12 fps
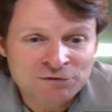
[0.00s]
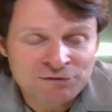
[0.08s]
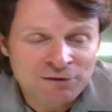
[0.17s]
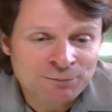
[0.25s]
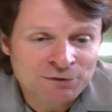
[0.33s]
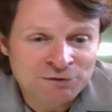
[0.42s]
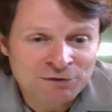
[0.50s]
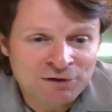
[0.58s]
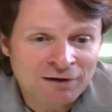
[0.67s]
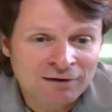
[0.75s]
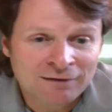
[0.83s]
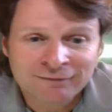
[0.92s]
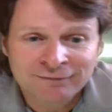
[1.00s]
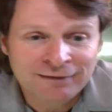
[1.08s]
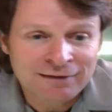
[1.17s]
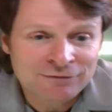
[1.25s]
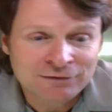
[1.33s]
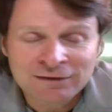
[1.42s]
you jump in your car and you
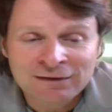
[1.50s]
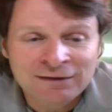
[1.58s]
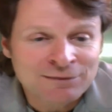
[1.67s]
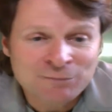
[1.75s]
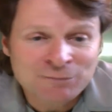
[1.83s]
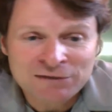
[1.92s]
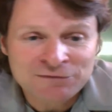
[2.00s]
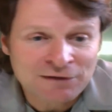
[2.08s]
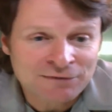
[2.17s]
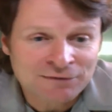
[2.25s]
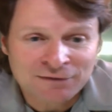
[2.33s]
haven't maintained